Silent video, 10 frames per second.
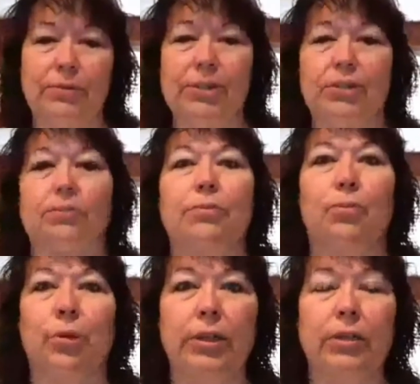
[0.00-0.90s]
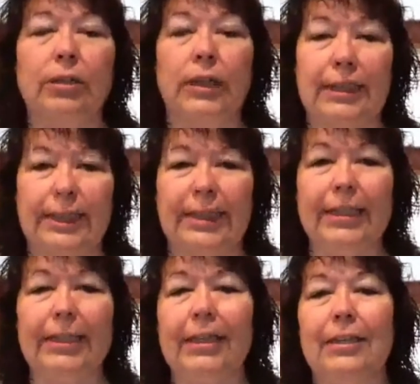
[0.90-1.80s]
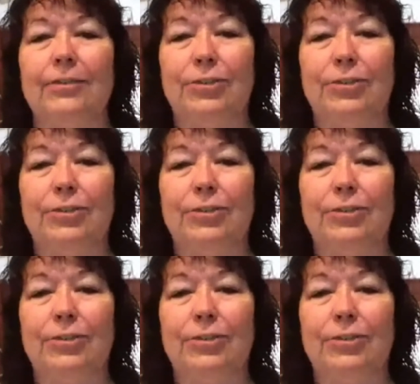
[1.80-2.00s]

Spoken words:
Which will lead